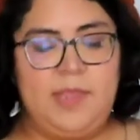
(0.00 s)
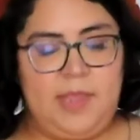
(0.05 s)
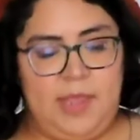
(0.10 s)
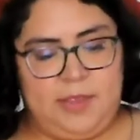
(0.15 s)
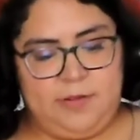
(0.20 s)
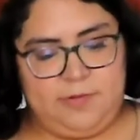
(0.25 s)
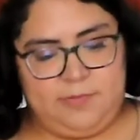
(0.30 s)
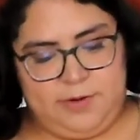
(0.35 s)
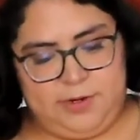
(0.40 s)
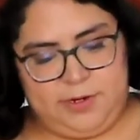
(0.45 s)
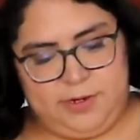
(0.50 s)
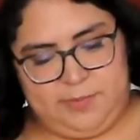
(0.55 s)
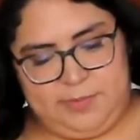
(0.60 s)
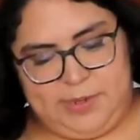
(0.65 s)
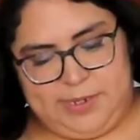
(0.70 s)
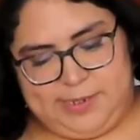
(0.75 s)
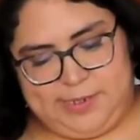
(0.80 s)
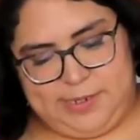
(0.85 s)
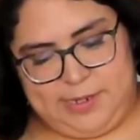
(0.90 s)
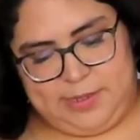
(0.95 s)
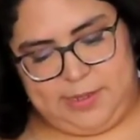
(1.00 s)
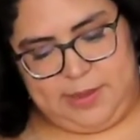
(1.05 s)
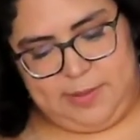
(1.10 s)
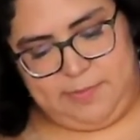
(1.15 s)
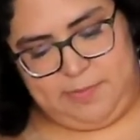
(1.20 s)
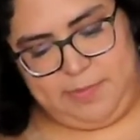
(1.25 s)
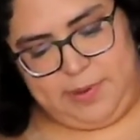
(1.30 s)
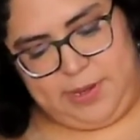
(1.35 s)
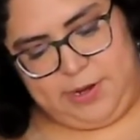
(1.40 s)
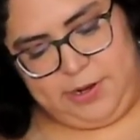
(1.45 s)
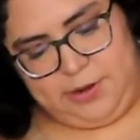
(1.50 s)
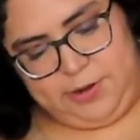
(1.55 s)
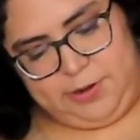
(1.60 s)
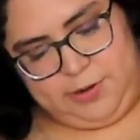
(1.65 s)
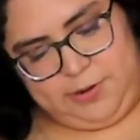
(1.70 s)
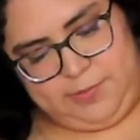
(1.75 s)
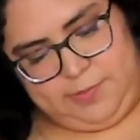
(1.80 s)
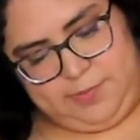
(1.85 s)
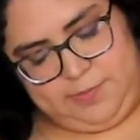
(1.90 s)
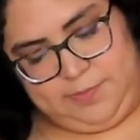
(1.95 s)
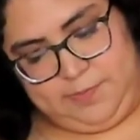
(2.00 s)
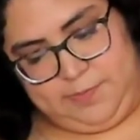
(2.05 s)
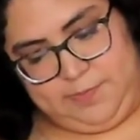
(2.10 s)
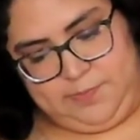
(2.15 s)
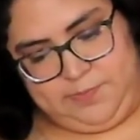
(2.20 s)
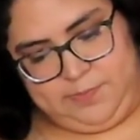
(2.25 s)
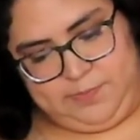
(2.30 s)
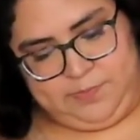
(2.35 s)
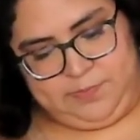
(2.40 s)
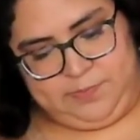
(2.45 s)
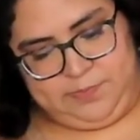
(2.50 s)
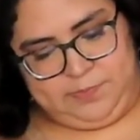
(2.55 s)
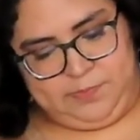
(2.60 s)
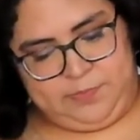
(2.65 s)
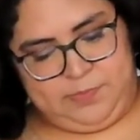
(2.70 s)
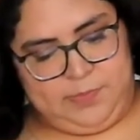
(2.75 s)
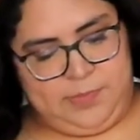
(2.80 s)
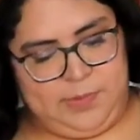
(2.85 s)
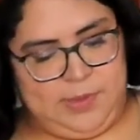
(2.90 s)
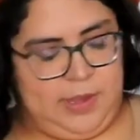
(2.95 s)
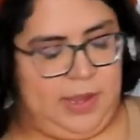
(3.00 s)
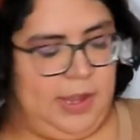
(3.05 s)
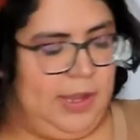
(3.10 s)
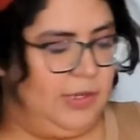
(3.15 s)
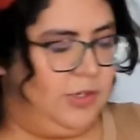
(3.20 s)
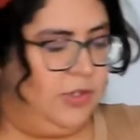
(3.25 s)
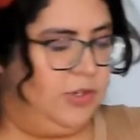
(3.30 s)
Okay, we're gonna mix in the butter. I